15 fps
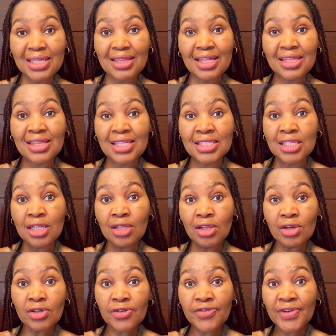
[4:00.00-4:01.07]
that there's a
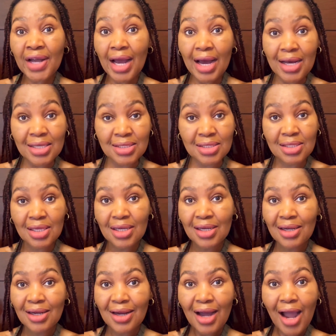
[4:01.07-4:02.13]
lot of cars
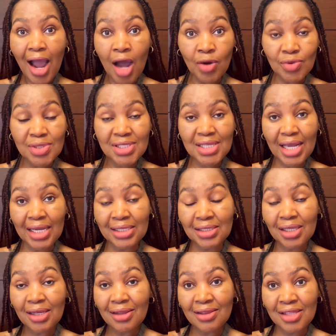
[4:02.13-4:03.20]
outside
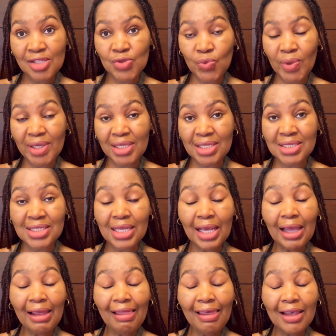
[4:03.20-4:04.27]
these weddings.
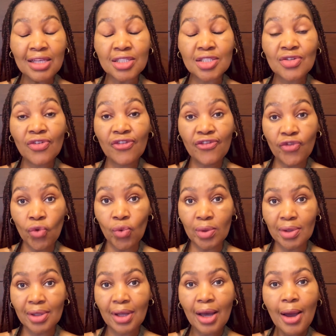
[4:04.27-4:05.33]
It's
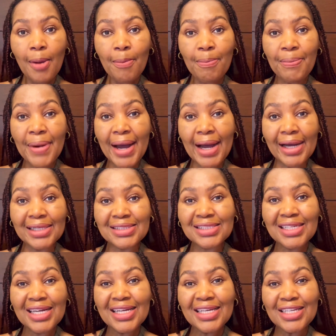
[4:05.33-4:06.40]
full, but
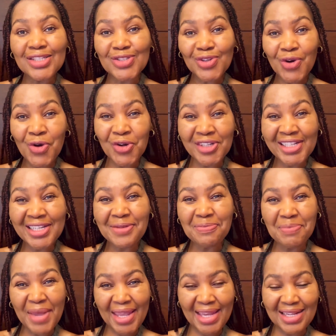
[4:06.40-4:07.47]
it's only
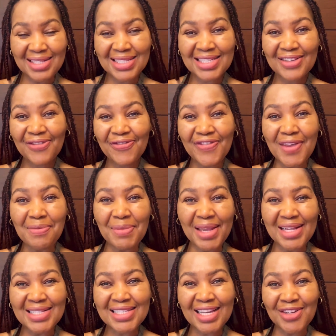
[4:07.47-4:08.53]
males.
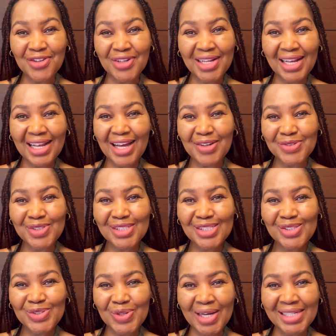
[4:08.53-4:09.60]
Females are not allowed
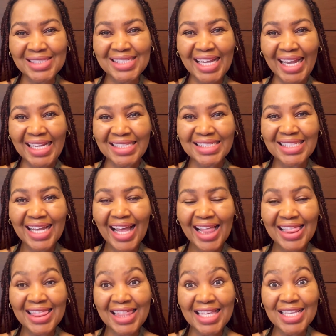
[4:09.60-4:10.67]
to attend
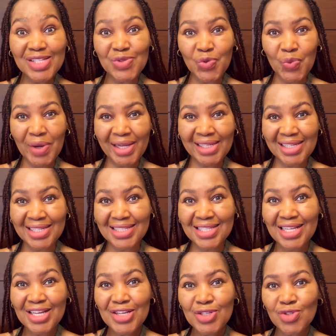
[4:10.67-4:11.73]
these weddings.
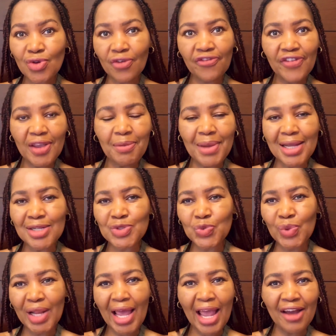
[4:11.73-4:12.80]
So females
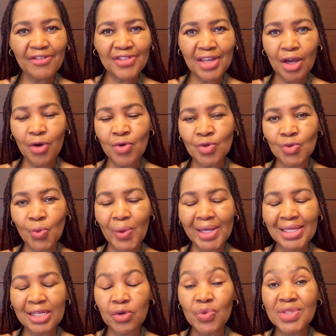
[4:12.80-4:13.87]
will have their own
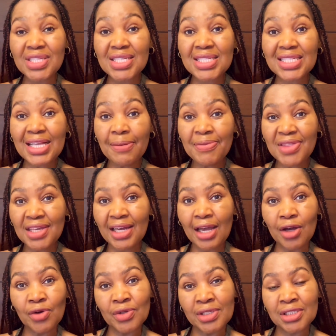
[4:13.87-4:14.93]
wedding, which is something I
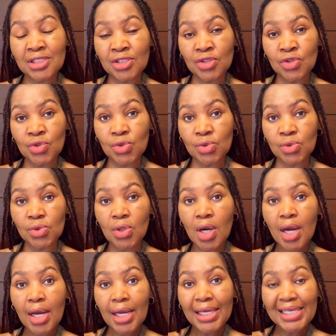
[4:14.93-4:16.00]
already knew.
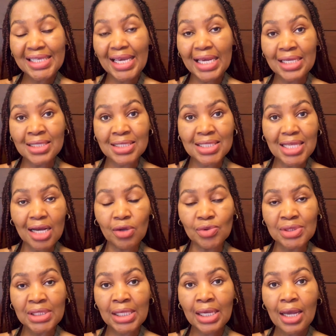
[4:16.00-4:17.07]
Here in
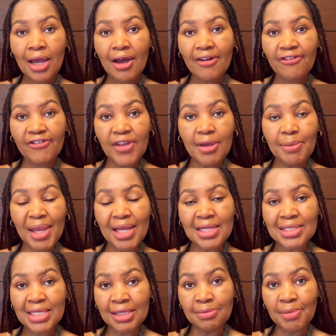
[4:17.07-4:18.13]
Saudi, females
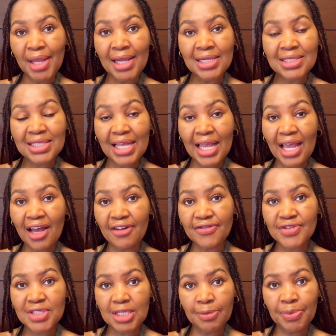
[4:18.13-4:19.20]
and males, they have
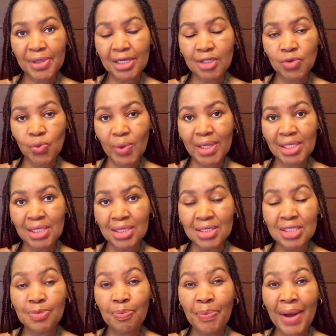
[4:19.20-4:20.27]
separate
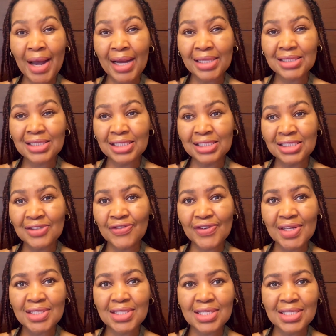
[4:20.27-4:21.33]
weddings, but the
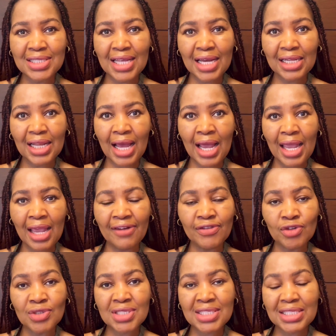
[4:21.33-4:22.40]
difference is that I have
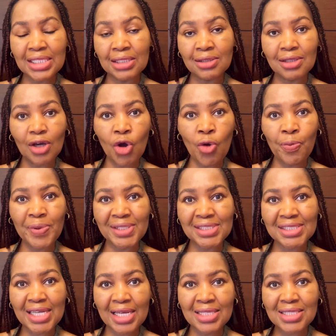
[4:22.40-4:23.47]
not seen the open
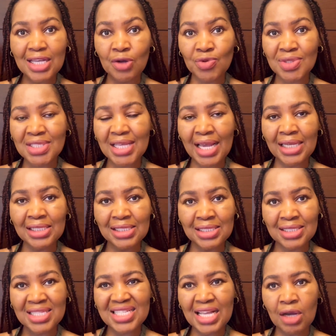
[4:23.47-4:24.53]
tents outside in
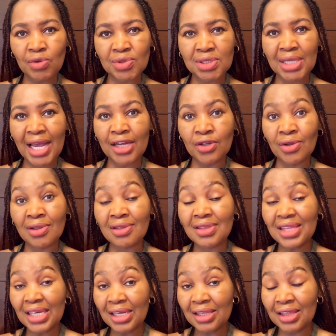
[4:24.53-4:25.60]
Saudi. I don't
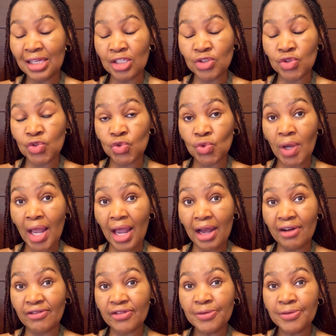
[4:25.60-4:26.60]
think they do have.